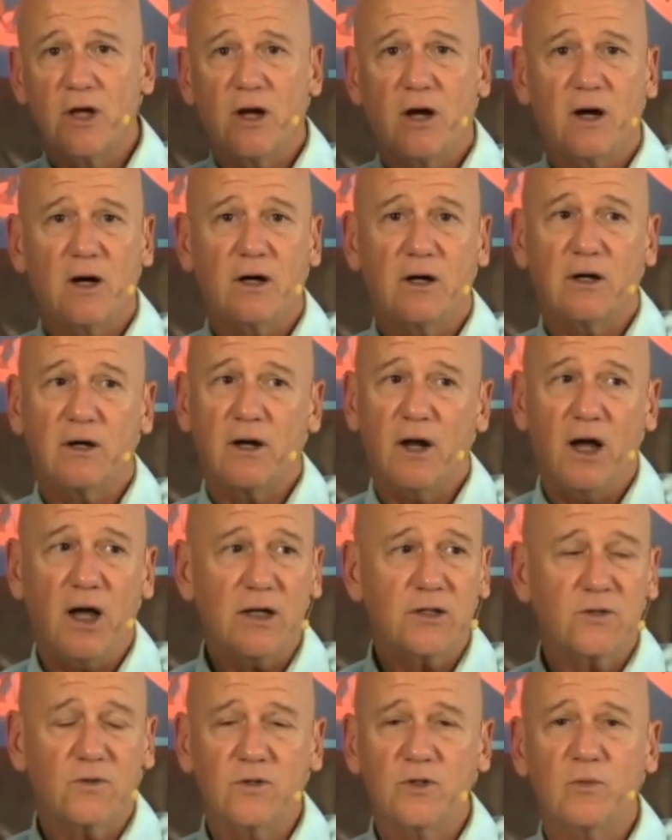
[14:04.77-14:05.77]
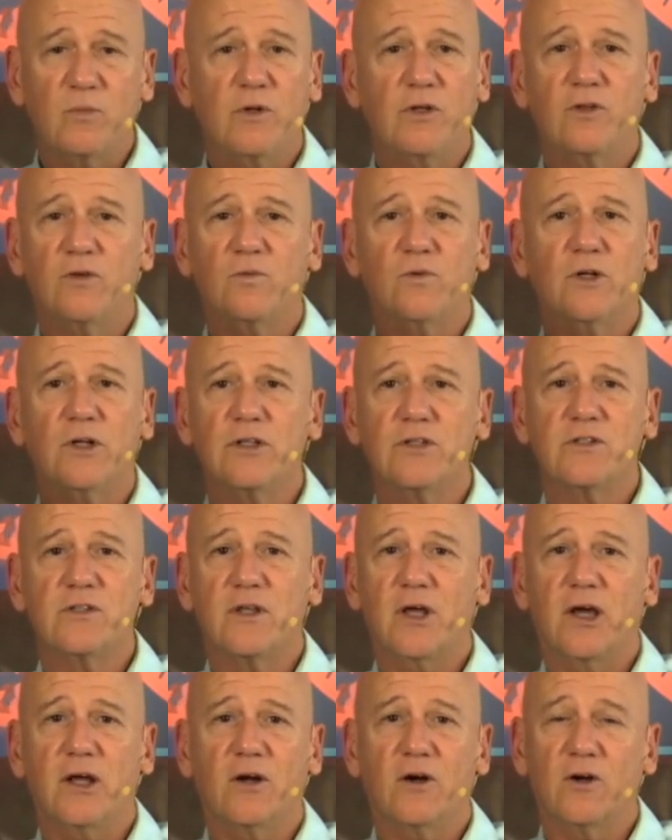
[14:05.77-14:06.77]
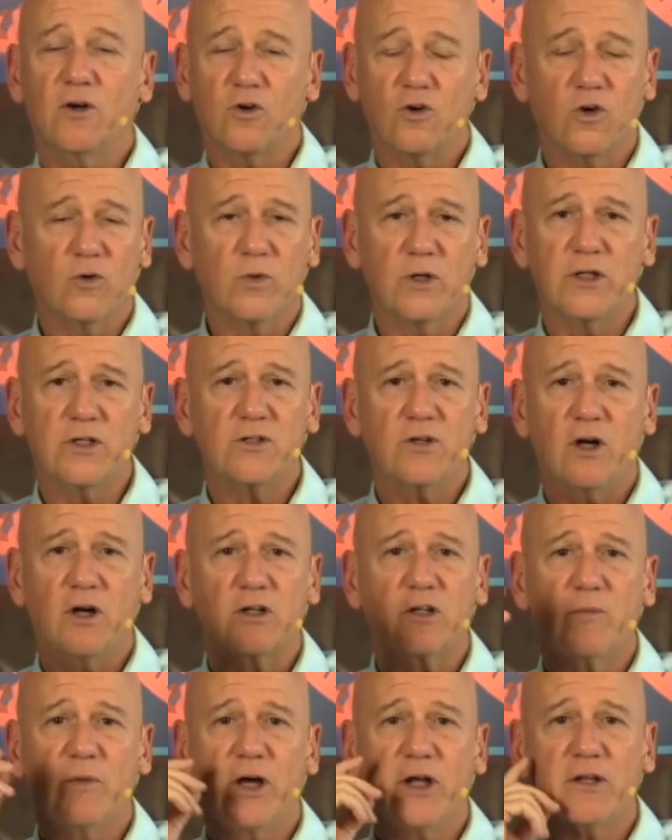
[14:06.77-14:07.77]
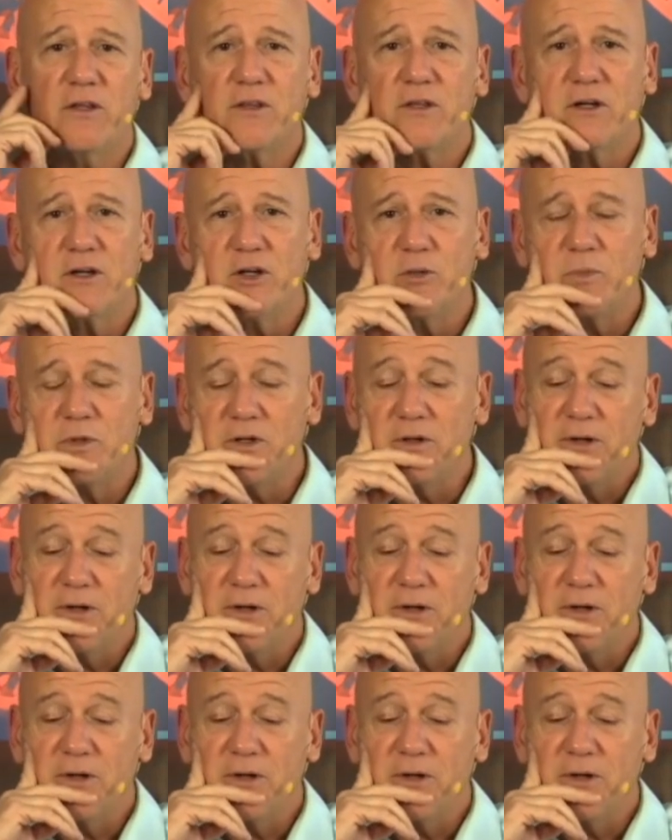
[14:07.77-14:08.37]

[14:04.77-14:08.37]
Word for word: are not going to be the ones that are normally talked about in therapy.